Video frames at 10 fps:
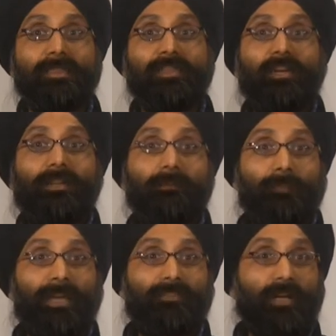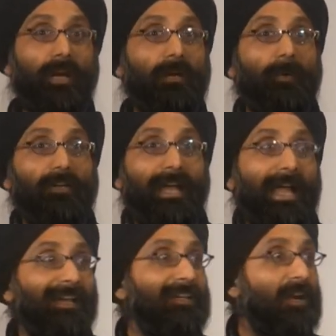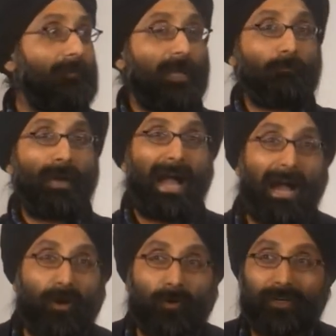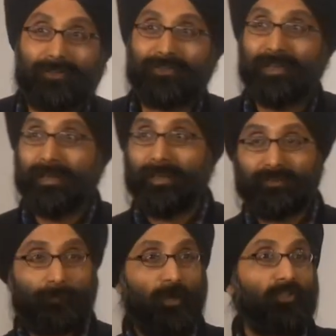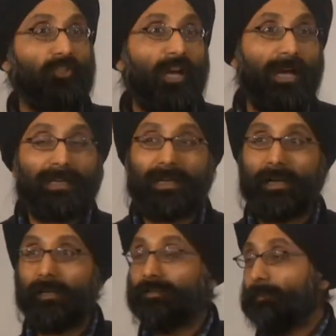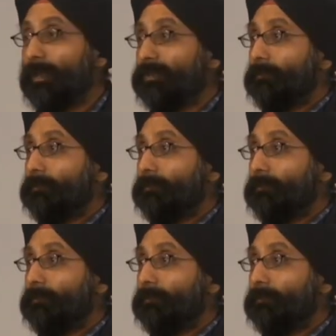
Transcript: The Olympics are about economic powers. It's about China. It's about the